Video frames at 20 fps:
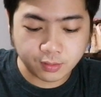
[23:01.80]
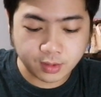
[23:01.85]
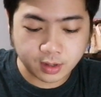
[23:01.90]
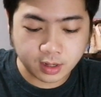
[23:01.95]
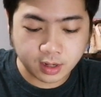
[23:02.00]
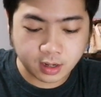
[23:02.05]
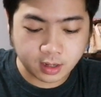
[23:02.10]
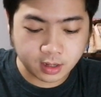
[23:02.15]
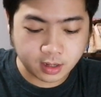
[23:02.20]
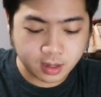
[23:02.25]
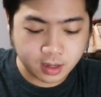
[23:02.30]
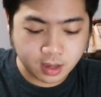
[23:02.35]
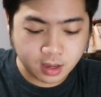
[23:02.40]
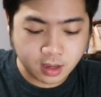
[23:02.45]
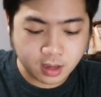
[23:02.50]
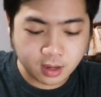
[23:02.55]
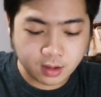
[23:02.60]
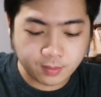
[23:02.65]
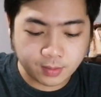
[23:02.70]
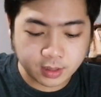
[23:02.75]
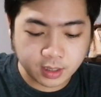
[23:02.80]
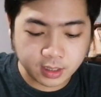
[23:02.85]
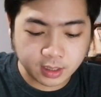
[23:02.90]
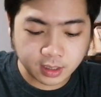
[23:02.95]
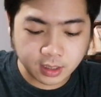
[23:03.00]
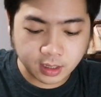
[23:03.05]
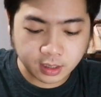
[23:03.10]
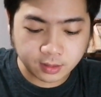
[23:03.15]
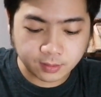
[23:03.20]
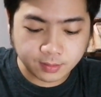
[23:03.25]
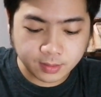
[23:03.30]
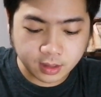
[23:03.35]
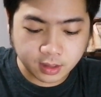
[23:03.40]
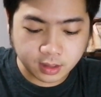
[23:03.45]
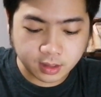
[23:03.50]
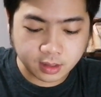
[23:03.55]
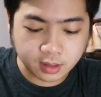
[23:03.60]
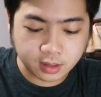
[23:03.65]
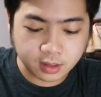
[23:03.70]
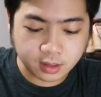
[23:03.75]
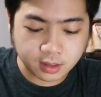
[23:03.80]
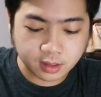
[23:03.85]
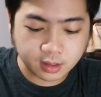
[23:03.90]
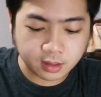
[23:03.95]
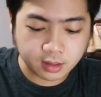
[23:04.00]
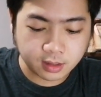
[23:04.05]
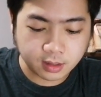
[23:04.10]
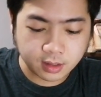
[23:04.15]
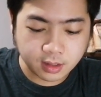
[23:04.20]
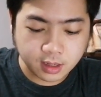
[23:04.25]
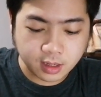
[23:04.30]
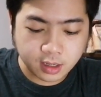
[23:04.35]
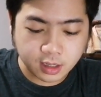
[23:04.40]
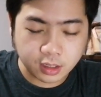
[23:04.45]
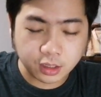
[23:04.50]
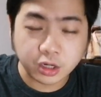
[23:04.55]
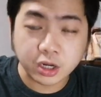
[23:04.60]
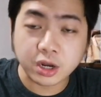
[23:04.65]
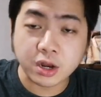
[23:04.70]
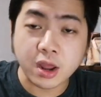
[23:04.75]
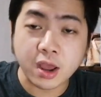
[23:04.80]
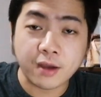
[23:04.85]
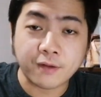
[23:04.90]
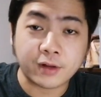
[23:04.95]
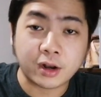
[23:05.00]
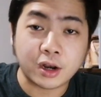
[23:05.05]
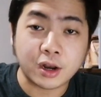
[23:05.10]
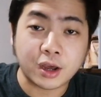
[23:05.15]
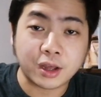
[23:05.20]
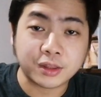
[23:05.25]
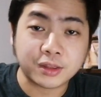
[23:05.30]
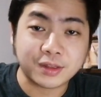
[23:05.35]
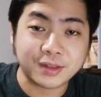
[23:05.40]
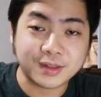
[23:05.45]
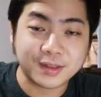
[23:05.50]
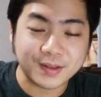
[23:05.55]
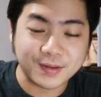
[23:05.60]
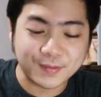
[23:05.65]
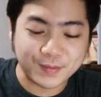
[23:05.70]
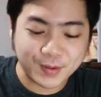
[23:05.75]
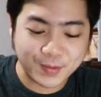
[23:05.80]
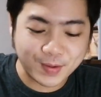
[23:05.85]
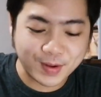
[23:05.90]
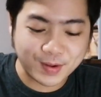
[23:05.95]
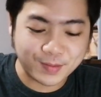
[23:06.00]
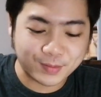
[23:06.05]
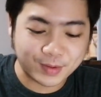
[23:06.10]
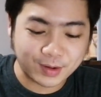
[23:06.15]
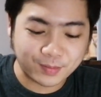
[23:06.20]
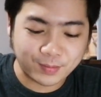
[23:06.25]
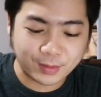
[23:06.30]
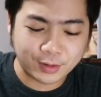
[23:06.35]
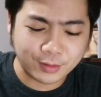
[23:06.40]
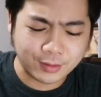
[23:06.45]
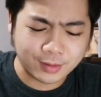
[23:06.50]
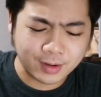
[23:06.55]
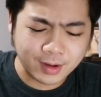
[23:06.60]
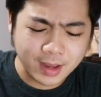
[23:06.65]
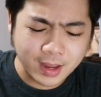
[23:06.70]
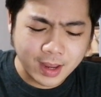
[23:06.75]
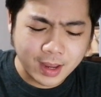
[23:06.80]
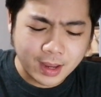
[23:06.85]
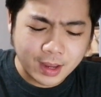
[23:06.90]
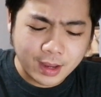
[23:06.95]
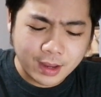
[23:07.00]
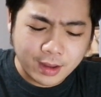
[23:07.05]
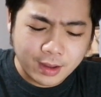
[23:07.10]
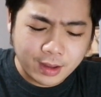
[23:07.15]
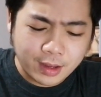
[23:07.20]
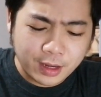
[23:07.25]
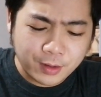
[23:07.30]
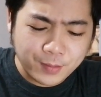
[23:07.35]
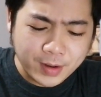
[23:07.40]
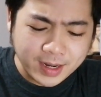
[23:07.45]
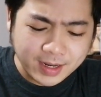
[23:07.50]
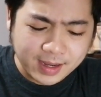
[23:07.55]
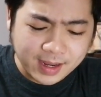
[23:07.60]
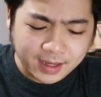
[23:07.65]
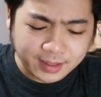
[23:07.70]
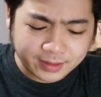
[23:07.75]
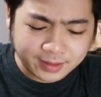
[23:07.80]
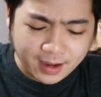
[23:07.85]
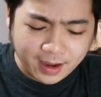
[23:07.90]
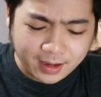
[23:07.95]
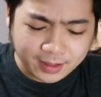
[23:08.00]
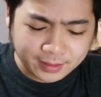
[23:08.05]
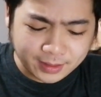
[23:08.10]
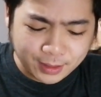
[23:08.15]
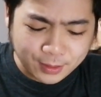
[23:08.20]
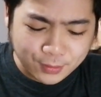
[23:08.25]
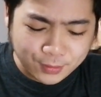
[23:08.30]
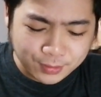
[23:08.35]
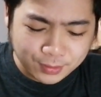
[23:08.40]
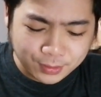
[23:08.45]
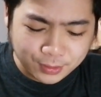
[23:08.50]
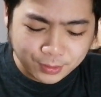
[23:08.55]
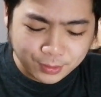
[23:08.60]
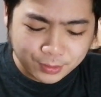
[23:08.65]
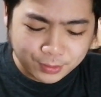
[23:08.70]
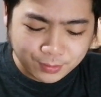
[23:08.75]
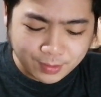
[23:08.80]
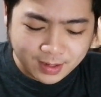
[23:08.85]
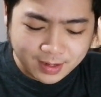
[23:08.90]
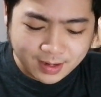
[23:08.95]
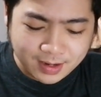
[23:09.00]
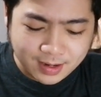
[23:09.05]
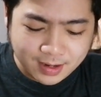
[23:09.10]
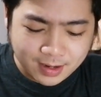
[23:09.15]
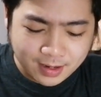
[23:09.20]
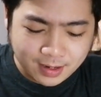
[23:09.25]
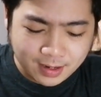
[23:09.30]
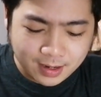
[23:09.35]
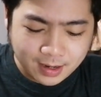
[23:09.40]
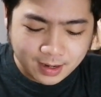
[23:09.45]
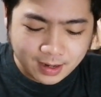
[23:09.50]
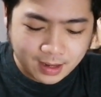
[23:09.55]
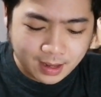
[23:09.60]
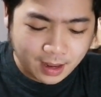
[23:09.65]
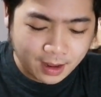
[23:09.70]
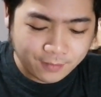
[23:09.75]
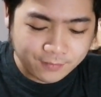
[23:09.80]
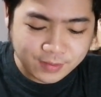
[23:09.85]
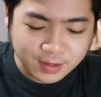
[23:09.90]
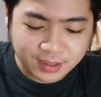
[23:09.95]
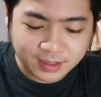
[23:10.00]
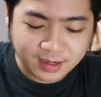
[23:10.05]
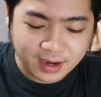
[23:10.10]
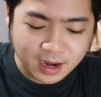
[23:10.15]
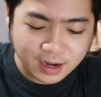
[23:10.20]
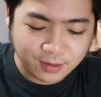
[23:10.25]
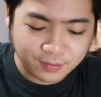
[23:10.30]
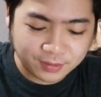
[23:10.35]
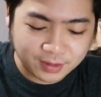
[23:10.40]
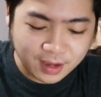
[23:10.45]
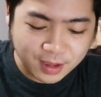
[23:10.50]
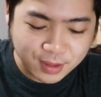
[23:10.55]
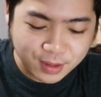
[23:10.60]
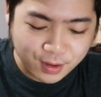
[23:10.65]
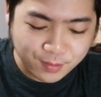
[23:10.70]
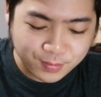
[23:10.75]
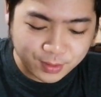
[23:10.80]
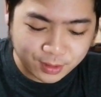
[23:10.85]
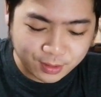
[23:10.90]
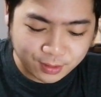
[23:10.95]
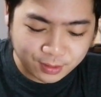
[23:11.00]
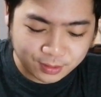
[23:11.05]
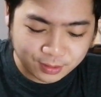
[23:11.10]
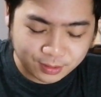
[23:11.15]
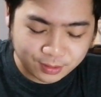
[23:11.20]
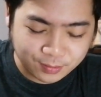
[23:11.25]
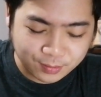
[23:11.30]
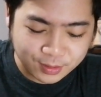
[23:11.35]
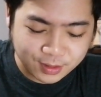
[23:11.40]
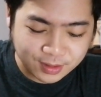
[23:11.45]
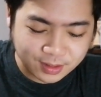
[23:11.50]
kumbaga, para daghag ma, you can have a lot, diba? Pero in my case, guys, I don't usually have this kind of setup because